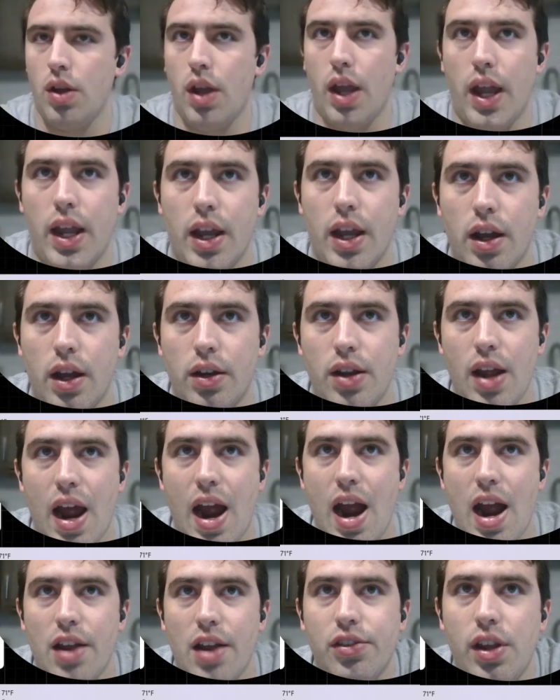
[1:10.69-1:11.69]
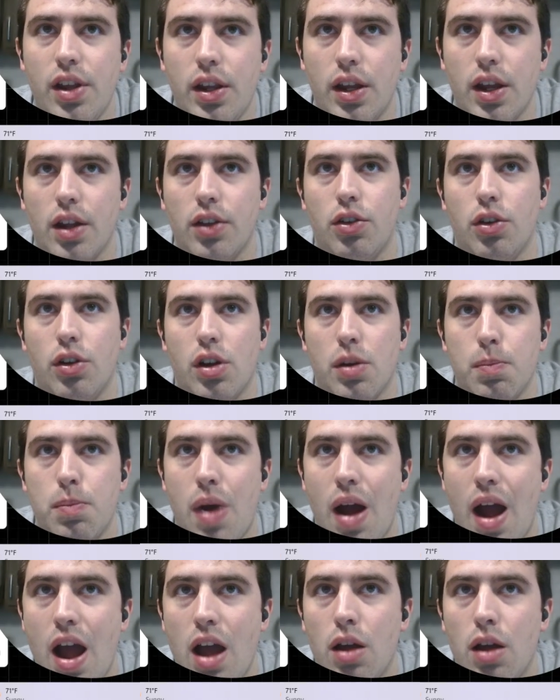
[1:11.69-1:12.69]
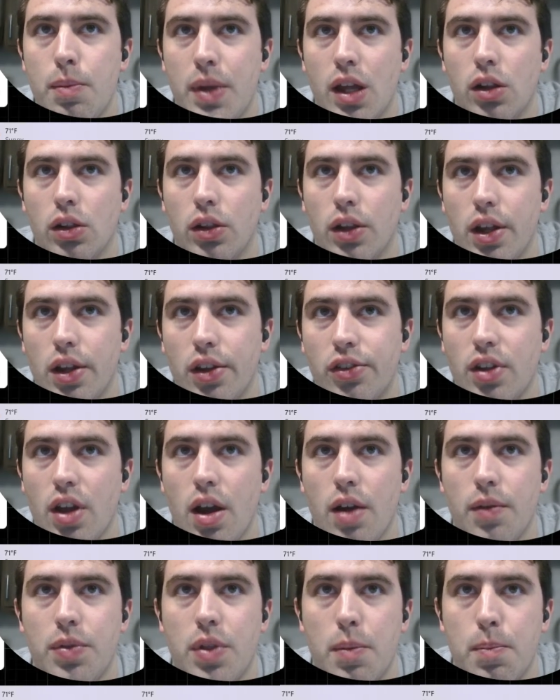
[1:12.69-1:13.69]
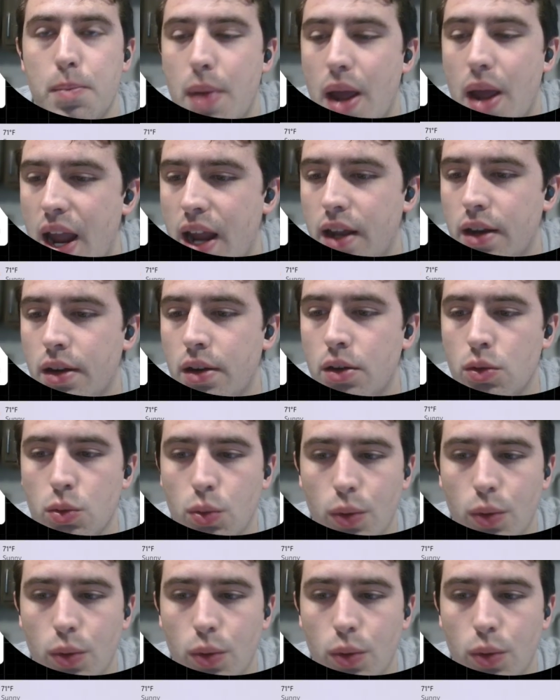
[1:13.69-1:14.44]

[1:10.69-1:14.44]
and asking it to compile me a list of the main